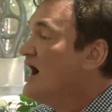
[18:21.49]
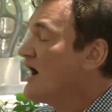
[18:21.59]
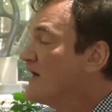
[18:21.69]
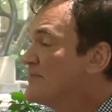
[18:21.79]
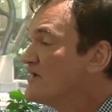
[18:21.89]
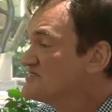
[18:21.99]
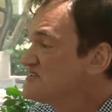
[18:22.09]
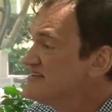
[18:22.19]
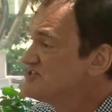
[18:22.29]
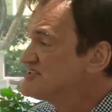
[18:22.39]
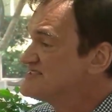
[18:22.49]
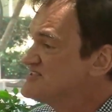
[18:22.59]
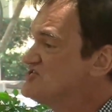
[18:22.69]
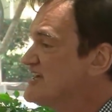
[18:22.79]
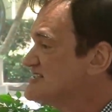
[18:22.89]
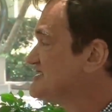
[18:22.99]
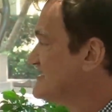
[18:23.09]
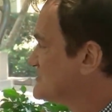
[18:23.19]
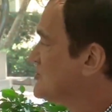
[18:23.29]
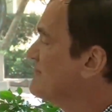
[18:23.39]
All right, but also it just
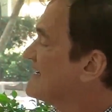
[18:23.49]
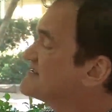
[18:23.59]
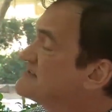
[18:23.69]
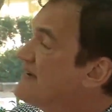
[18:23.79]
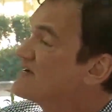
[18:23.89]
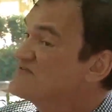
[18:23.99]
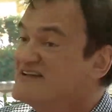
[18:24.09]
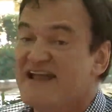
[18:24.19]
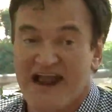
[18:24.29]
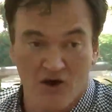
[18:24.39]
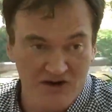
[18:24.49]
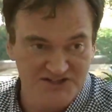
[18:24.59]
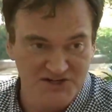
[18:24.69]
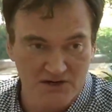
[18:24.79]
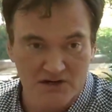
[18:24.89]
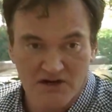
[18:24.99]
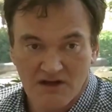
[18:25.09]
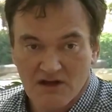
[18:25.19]
suggested a tremendous amount of character